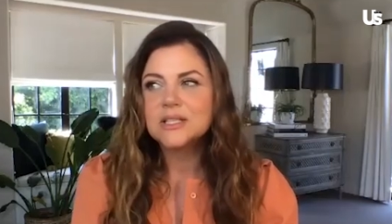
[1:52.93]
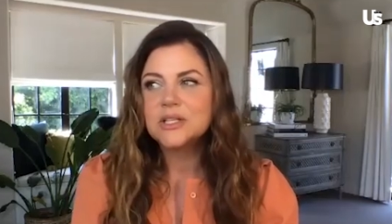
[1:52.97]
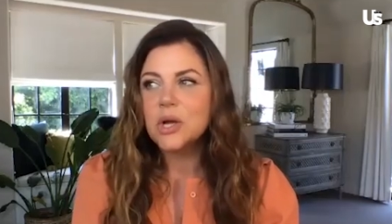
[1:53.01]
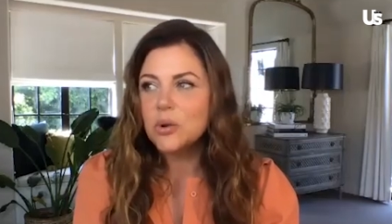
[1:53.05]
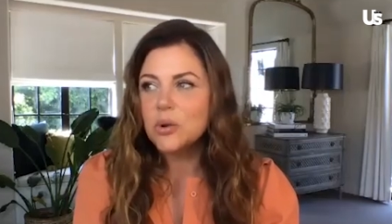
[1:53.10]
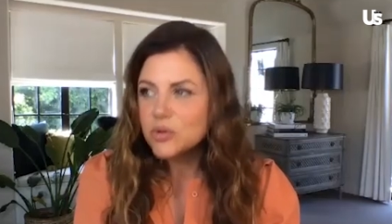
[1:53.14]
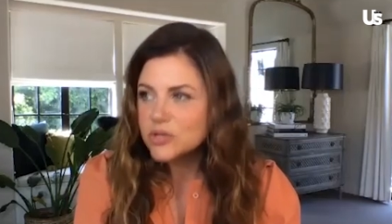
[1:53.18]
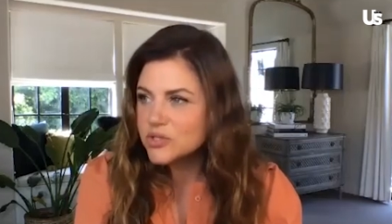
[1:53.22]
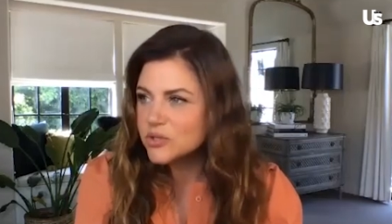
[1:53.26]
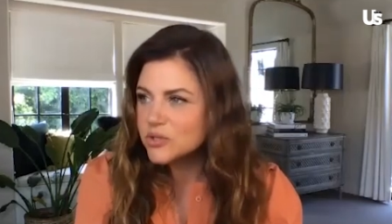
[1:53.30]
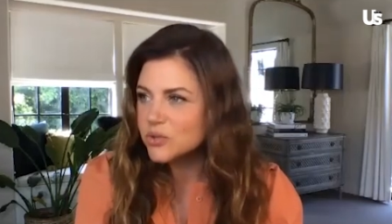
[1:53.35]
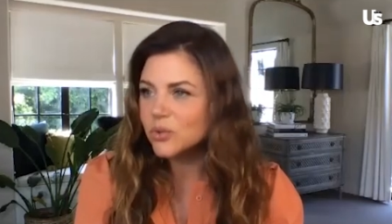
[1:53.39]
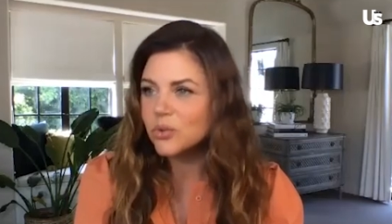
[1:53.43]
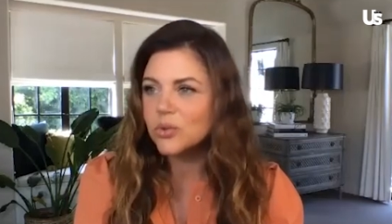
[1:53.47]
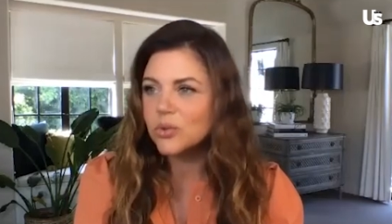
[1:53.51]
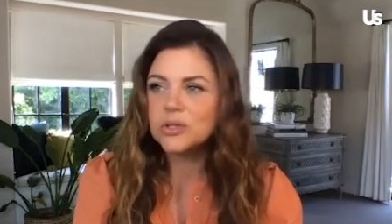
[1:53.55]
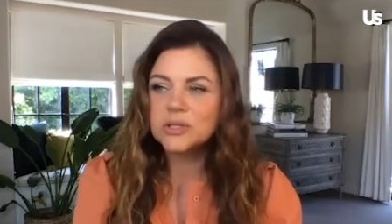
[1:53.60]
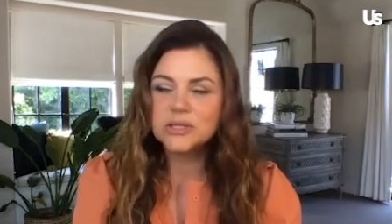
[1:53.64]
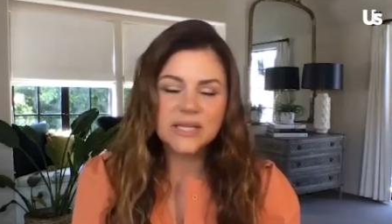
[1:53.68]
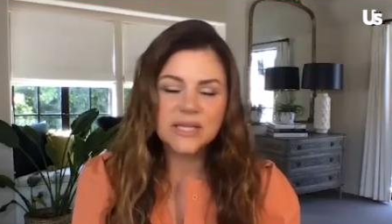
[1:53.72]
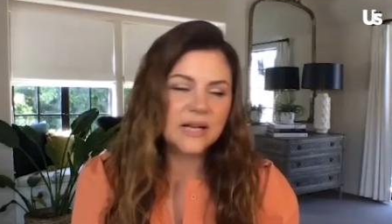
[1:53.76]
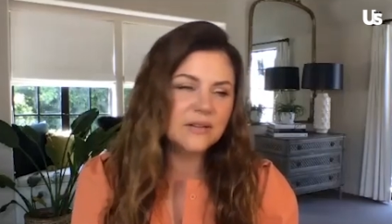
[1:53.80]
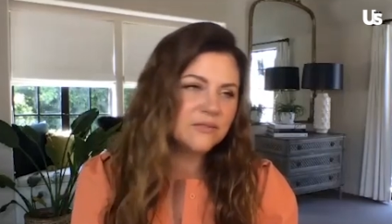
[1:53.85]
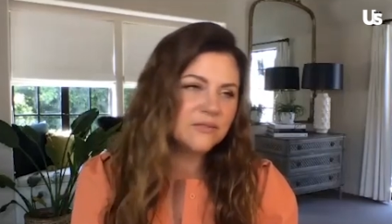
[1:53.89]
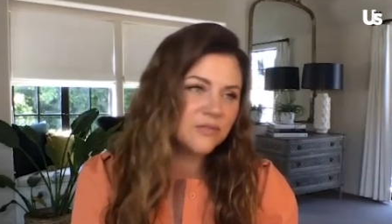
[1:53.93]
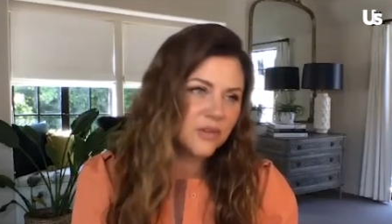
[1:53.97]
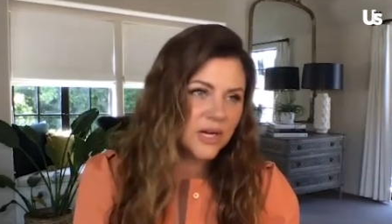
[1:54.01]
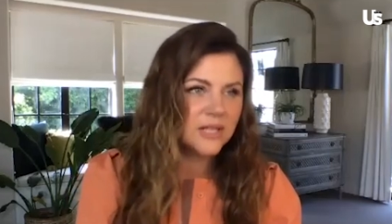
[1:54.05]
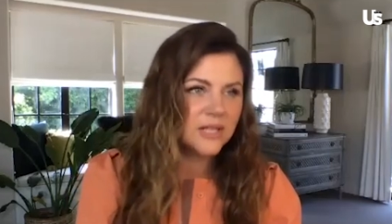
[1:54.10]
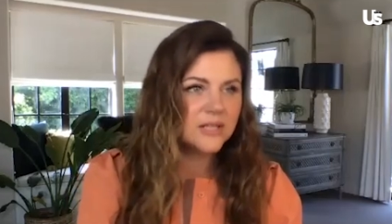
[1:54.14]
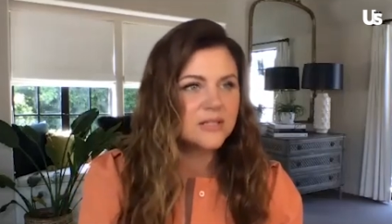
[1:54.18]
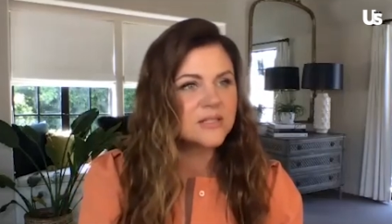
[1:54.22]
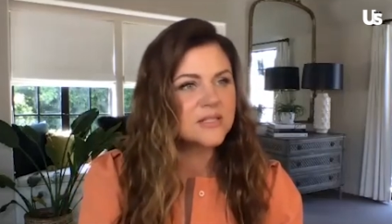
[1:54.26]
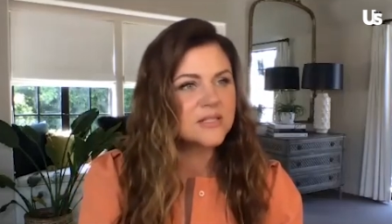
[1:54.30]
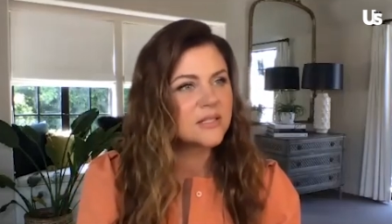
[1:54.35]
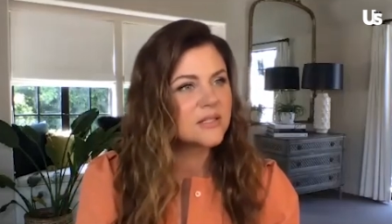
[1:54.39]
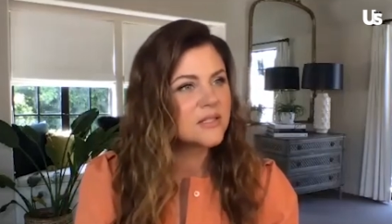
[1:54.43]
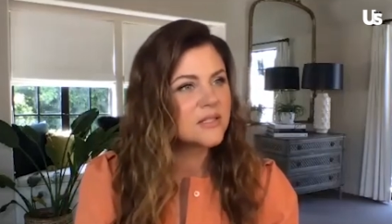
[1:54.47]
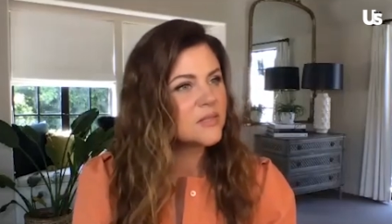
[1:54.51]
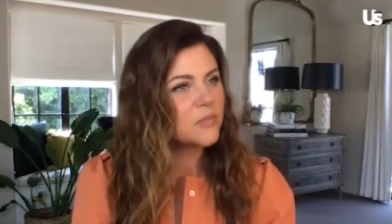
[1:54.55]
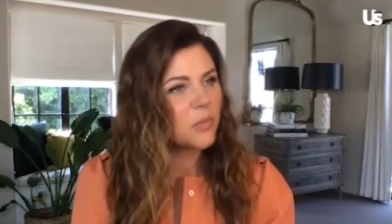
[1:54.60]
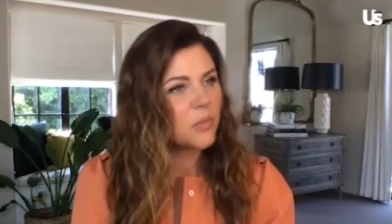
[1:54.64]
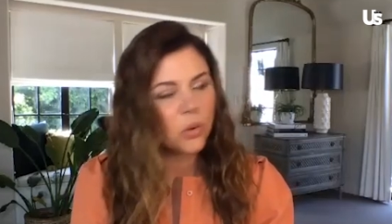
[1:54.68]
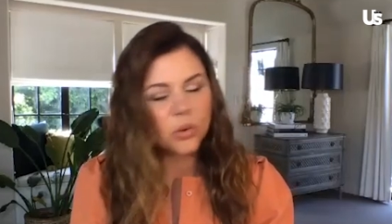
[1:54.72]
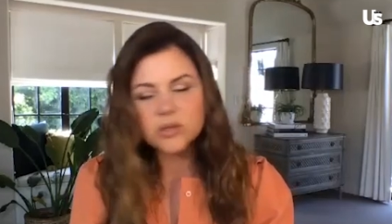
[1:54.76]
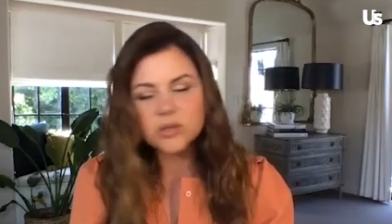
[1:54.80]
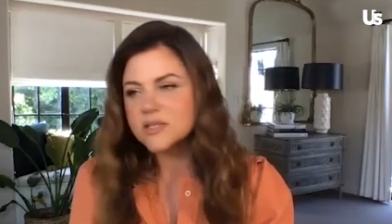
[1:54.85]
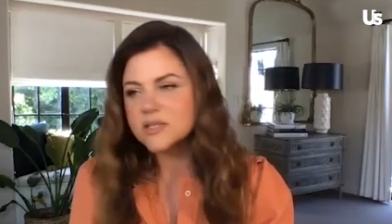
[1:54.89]
go to school and have friends and
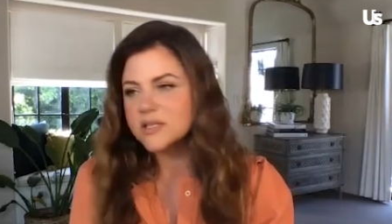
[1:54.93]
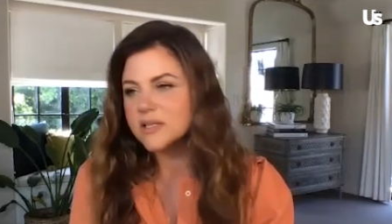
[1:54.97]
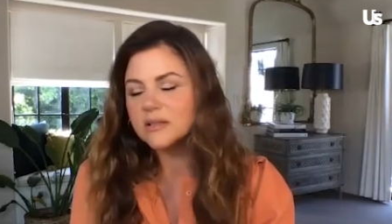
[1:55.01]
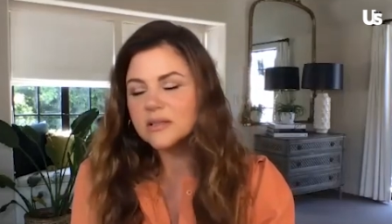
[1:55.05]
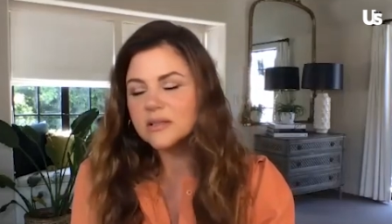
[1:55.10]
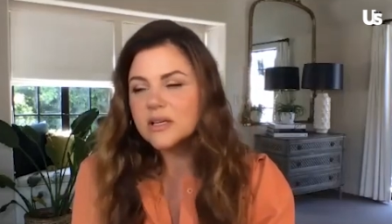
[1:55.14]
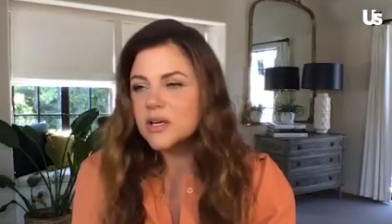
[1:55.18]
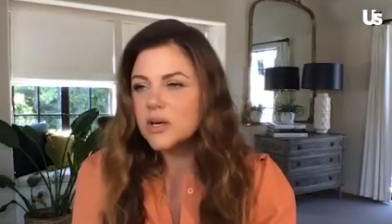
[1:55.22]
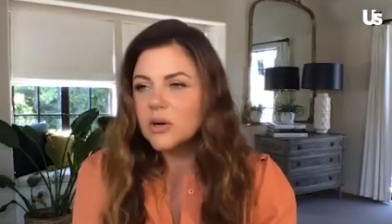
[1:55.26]
sports and,